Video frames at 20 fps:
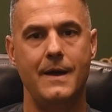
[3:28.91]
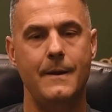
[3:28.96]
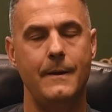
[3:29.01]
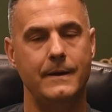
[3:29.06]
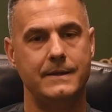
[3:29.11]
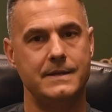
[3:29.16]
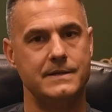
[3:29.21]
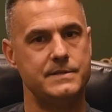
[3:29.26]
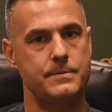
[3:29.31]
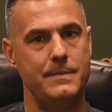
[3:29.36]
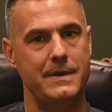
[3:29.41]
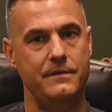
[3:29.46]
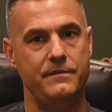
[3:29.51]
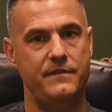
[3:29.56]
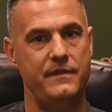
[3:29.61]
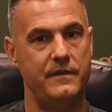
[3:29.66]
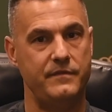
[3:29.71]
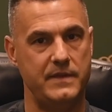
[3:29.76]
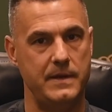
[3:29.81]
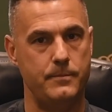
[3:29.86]
That doesn't mean
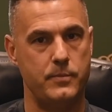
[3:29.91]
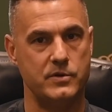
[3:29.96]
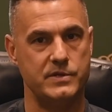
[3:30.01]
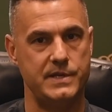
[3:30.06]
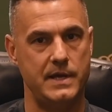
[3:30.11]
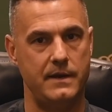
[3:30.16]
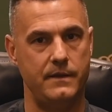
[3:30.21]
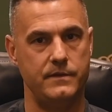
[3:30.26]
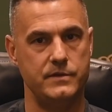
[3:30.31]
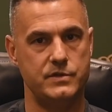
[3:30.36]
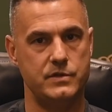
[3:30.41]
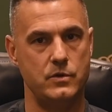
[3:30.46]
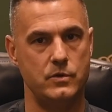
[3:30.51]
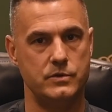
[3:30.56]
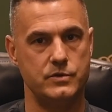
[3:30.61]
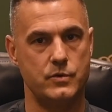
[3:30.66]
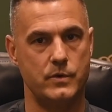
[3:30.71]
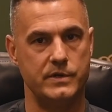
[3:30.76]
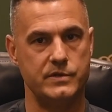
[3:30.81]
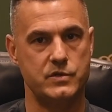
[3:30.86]
50% of the
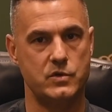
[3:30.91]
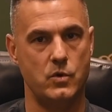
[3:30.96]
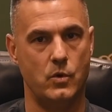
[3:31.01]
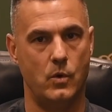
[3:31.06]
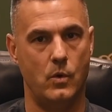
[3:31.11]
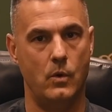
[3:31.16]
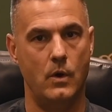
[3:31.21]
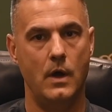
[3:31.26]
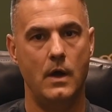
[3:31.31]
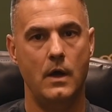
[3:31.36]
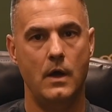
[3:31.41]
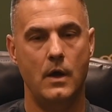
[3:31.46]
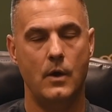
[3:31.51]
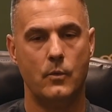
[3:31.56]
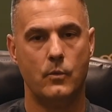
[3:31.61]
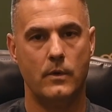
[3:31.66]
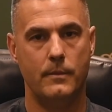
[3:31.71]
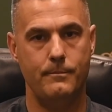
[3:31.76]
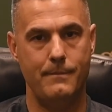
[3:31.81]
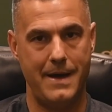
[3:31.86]
students are in school.
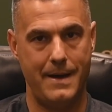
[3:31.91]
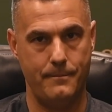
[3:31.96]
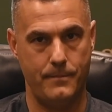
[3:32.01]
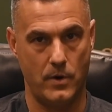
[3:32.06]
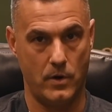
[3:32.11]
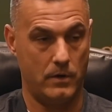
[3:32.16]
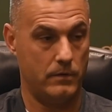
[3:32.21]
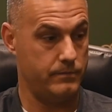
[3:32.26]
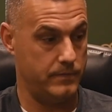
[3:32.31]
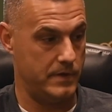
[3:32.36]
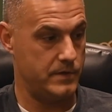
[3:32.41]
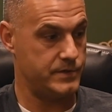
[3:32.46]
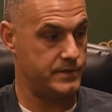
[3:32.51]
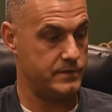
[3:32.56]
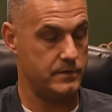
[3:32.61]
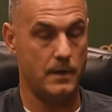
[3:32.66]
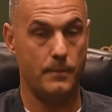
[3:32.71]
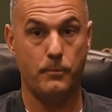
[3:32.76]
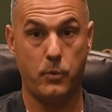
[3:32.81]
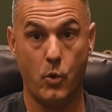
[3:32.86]
Remember,
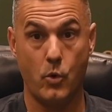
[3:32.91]
there's a